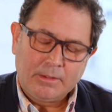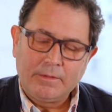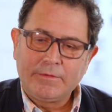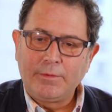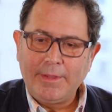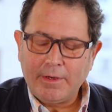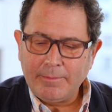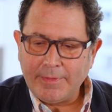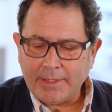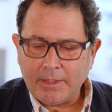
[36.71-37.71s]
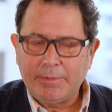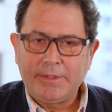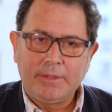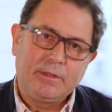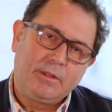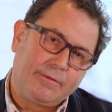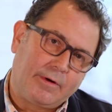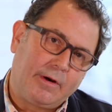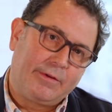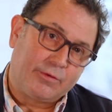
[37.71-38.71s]
And so there I'm thinking particularly of
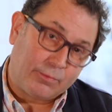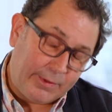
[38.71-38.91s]
our high school